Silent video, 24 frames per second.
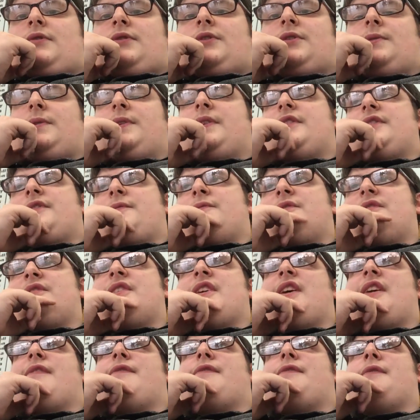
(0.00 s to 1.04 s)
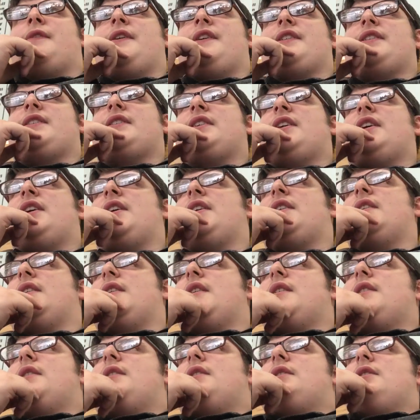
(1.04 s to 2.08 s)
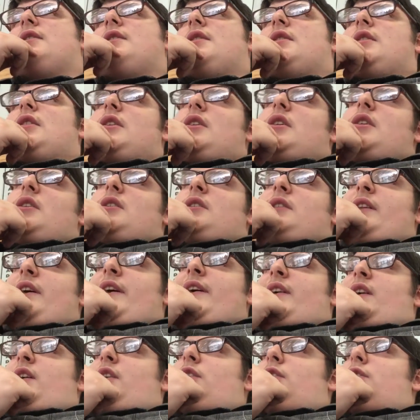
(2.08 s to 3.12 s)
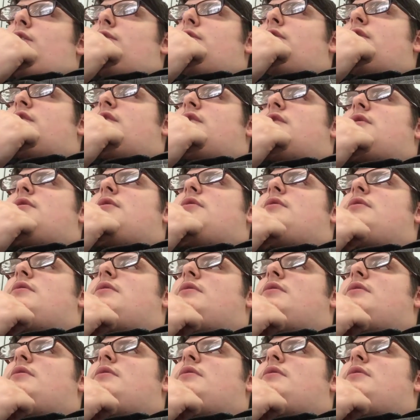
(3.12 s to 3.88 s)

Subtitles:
doing some stuff with Legos,